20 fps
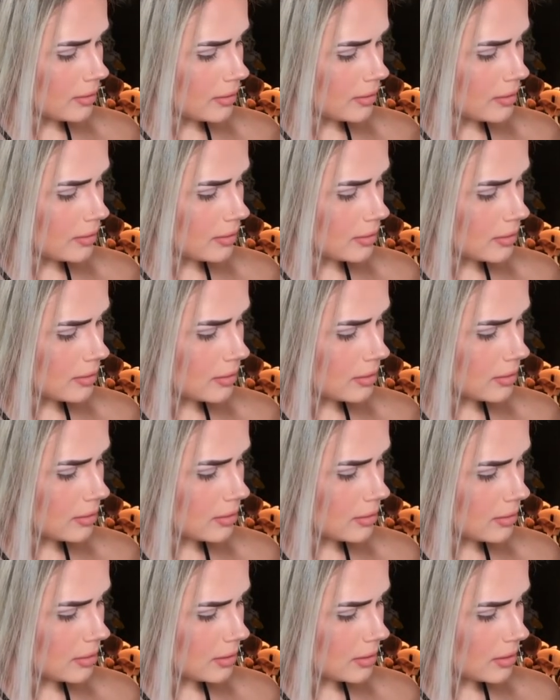
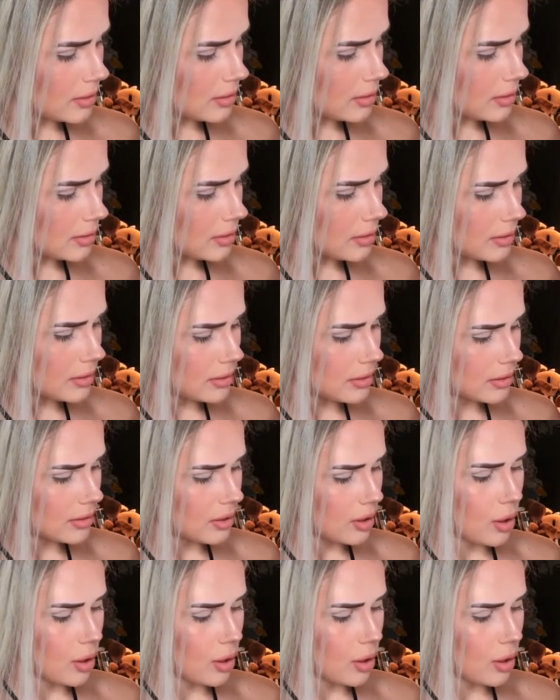Nobody speaks.